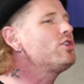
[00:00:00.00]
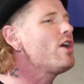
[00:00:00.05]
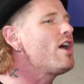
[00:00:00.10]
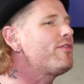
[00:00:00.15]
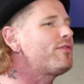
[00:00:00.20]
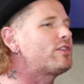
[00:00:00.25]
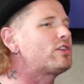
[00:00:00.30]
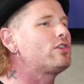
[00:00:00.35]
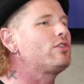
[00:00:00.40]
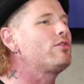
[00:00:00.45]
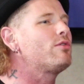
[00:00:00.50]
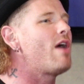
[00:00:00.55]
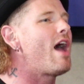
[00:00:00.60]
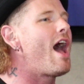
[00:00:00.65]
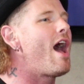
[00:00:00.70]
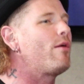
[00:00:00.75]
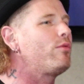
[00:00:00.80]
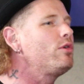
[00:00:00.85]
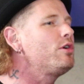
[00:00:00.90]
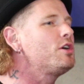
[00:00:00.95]
drifter,
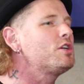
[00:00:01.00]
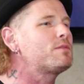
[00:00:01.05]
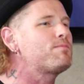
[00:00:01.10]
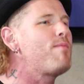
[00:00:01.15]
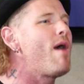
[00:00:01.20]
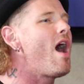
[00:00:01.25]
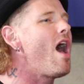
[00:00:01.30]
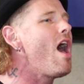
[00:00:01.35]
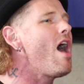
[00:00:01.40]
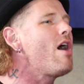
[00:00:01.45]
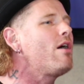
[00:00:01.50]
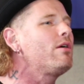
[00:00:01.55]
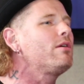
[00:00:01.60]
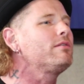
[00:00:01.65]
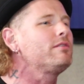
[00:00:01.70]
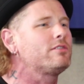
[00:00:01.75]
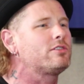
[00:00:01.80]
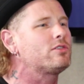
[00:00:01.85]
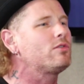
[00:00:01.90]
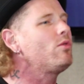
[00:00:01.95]
I was
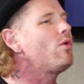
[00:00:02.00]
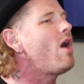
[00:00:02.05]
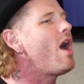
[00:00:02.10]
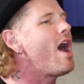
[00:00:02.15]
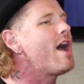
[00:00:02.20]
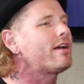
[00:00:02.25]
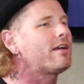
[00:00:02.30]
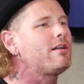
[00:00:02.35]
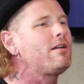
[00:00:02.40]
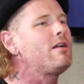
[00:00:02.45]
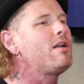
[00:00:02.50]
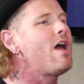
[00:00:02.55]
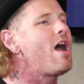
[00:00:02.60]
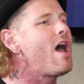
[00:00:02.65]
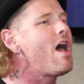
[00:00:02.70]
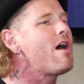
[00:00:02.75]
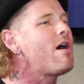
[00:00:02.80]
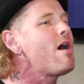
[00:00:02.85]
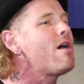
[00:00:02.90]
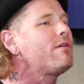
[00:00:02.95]
born to walk
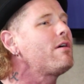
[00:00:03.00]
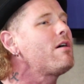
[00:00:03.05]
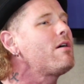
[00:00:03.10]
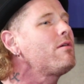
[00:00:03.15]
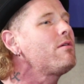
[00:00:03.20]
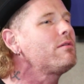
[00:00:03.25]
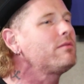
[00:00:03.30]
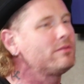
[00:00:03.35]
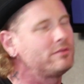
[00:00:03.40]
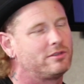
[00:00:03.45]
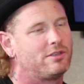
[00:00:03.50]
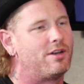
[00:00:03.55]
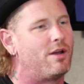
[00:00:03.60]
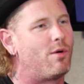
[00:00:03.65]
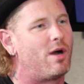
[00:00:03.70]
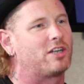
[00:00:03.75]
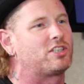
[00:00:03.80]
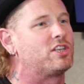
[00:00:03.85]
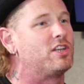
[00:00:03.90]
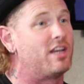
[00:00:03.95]
alone.
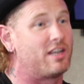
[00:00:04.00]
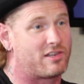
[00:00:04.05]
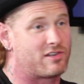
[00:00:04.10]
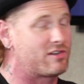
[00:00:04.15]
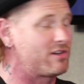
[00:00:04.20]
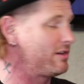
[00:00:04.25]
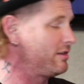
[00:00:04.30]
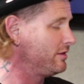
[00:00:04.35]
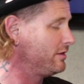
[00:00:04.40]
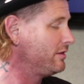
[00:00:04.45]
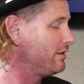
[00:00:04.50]
Now watch this.